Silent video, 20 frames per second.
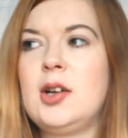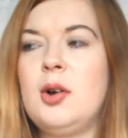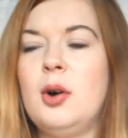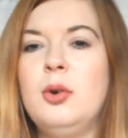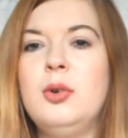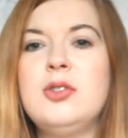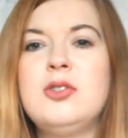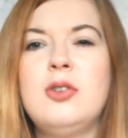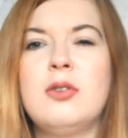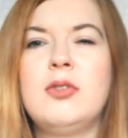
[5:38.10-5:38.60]

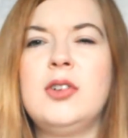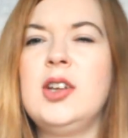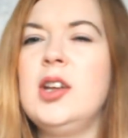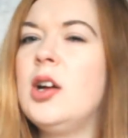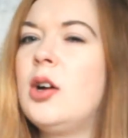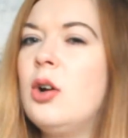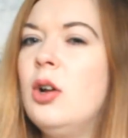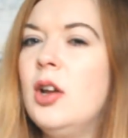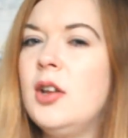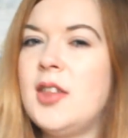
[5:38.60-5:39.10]
gold's not
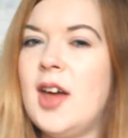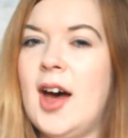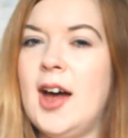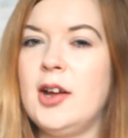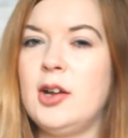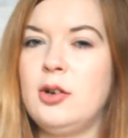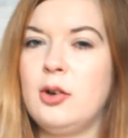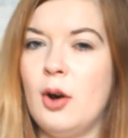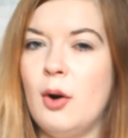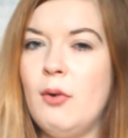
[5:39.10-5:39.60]
really a colour that
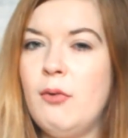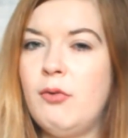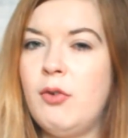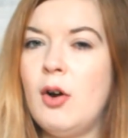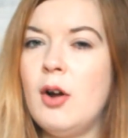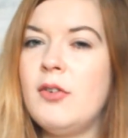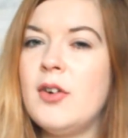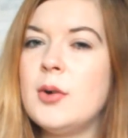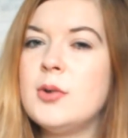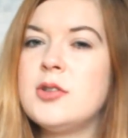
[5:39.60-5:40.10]
I'd go
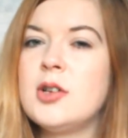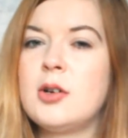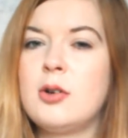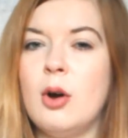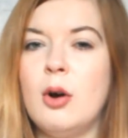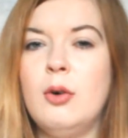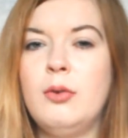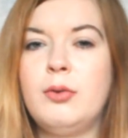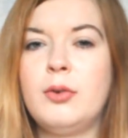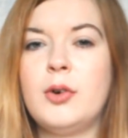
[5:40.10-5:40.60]
for. If I was to
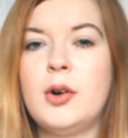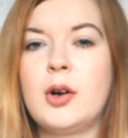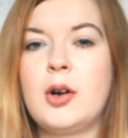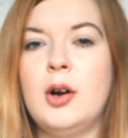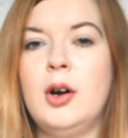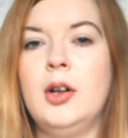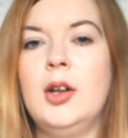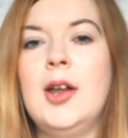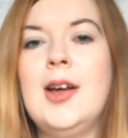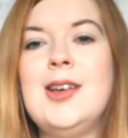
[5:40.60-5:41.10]
go for a
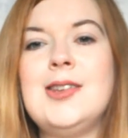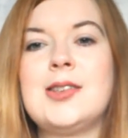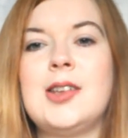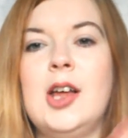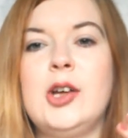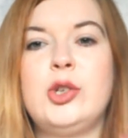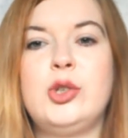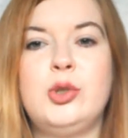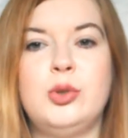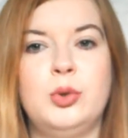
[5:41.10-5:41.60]
colour, it's
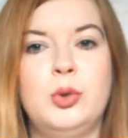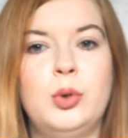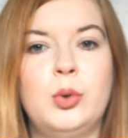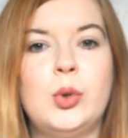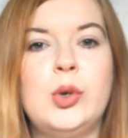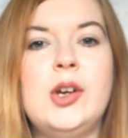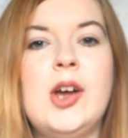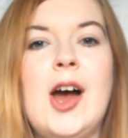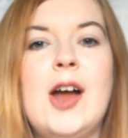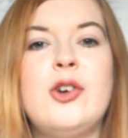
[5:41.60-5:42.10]
like
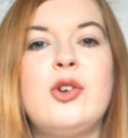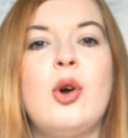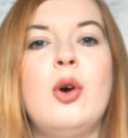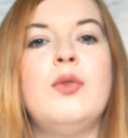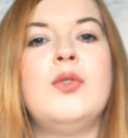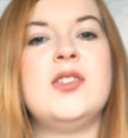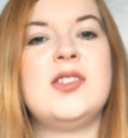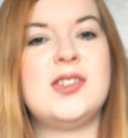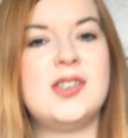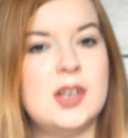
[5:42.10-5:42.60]
jewellery, I'd
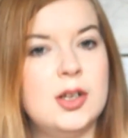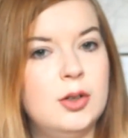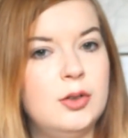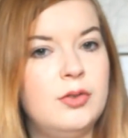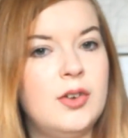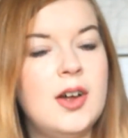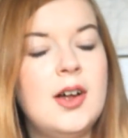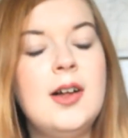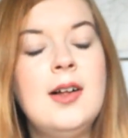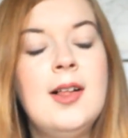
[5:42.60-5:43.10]
go for
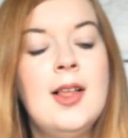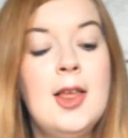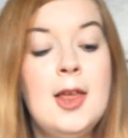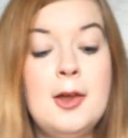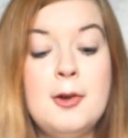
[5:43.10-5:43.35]
silver.